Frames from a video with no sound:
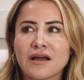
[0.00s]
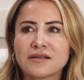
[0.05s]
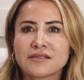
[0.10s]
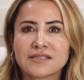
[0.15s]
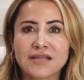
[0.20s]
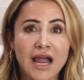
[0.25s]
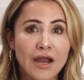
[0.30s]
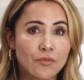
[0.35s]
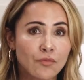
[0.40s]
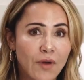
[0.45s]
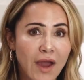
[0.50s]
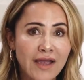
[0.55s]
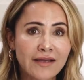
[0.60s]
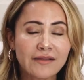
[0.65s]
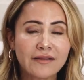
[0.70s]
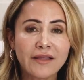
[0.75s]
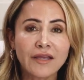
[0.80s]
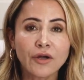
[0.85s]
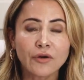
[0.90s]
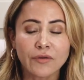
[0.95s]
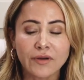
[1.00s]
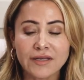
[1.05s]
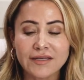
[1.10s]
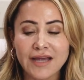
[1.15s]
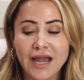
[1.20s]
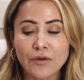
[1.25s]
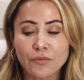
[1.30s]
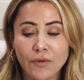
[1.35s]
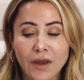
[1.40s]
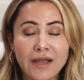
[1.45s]
directly or
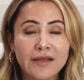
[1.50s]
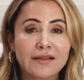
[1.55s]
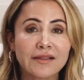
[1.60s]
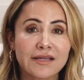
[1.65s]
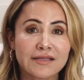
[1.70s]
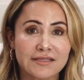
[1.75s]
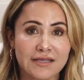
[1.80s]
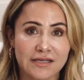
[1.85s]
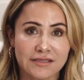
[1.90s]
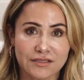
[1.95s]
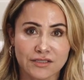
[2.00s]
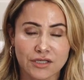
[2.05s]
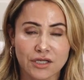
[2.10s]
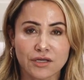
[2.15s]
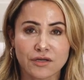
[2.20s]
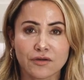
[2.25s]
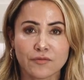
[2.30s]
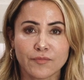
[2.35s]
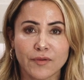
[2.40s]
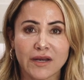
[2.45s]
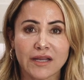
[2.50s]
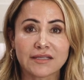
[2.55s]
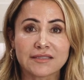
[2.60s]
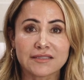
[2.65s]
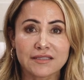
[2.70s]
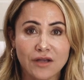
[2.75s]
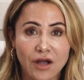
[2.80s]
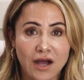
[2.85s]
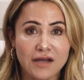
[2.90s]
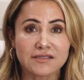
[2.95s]
indirectly done to you, but
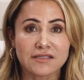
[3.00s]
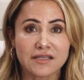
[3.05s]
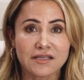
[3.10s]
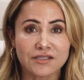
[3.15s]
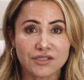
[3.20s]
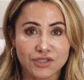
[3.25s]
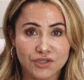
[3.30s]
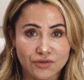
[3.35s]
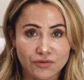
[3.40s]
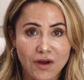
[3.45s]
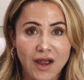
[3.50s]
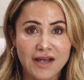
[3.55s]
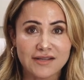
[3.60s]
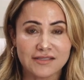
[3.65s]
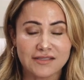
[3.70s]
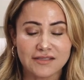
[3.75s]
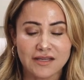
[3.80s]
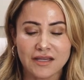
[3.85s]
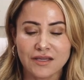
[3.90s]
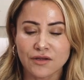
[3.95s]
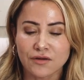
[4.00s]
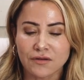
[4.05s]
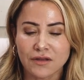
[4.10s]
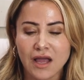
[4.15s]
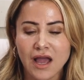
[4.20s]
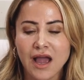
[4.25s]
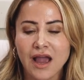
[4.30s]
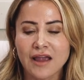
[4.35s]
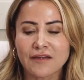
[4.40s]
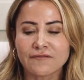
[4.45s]
it's causing stress in your
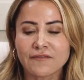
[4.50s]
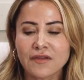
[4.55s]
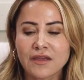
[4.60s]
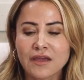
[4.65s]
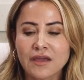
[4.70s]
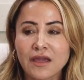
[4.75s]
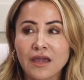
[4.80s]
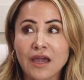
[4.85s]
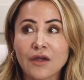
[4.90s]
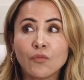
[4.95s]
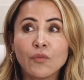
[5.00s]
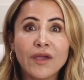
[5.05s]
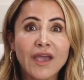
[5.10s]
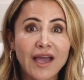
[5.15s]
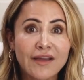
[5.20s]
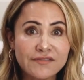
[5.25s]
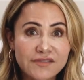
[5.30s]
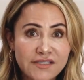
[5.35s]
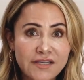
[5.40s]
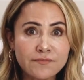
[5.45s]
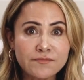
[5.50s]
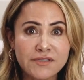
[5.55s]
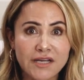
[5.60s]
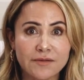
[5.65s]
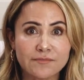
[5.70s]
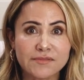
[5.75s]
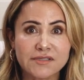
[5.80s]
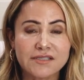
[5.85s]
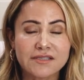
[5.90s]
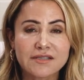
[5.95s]
life. And we have
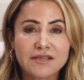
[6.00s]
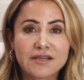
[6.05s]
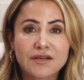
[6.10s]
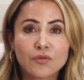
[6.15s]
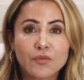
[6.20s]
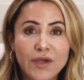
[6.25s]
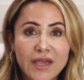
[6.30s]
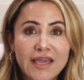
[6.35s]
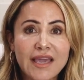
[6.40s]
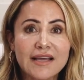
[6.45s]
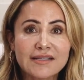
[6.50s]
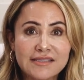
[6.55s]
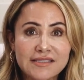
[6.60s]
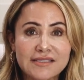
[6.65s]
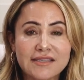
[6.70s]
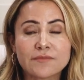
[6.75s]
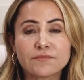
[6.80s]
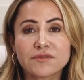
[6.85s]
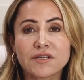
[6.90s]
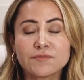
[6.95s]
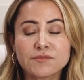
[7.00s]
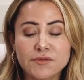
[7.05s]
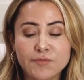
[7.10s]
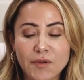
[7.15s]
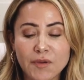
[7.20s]
symptoms. We get symptoms